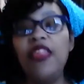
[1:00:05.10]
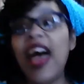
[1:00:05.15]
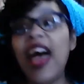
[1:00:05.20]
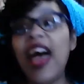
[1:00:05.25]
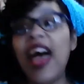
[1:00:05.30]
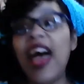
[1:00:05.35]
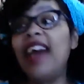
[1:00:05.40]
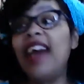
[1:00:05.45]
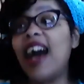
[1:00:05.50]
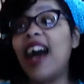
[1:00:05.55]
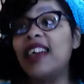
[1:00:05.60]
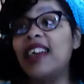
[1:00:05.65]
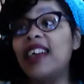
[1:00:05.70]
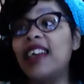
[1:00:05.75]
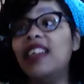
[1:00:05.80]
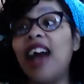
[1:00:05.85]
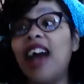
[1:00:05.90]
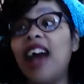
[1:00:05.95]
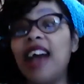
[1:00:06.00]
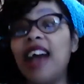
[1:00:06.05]
I
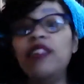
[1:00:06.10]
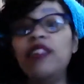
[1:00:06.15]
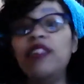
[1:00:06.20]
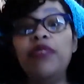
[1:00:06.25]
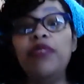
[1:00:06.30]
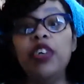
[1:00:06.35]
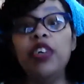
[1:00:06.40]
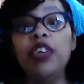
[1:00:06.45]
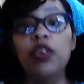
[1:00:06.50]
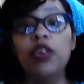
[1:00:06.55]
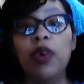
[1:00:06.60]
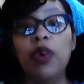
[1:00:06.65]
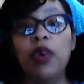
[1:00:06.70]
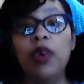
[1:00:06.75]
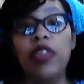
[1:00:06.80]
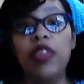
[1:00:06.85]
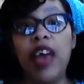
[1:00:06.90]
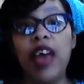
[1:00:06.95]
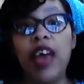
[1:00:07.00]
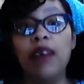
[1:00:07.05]
can feel you on
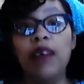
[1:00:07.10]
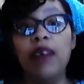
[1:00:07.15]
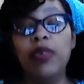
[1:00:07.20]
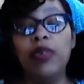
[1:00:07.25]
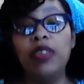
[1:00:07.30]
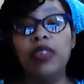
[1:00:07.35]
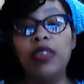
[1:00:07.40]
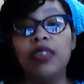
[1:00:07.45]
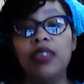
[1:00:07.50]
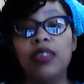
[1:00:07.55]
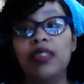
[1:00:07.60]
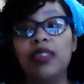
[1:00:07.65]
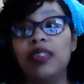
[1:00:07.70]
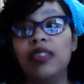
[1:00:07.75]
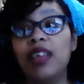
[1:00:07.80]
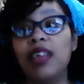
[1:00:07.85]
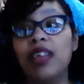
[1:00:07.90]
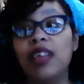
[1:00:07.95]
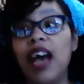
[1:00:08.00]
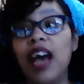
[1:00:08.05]
that one.
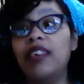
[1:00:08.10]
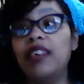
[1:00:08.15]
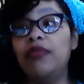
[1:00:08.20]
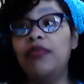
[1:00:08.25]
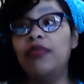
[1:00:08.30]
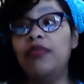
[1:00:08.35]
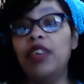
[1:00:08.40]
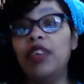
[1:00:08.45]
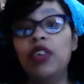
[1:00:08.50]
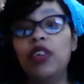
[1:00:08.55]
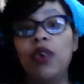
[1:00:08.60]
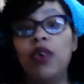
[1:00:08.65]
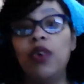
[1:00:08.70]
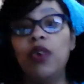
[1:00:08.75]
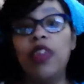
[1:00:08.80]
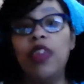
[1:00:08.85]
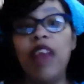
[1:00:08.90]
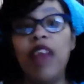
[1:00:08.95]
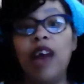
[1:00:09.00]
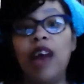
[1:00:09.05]
I can feel you on
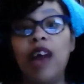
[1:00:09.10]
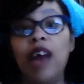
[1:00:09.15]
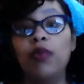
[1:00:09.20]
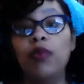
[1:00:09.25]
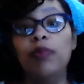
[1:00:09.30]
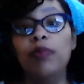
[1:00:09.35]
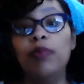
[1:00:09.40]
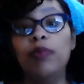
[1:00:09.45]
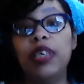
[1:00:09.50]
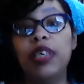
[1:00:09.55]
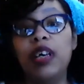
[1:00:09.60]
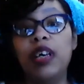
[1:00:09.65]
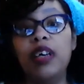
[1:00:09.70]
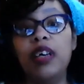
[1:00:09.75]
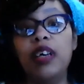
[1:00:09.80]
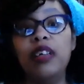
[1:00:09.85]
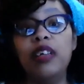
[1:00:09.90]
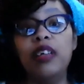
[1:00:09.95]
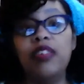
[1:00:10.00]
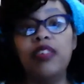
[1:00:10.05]
that one because
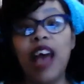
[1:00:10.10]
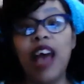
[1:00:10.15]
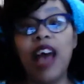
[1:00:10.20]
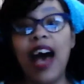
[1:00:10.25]
what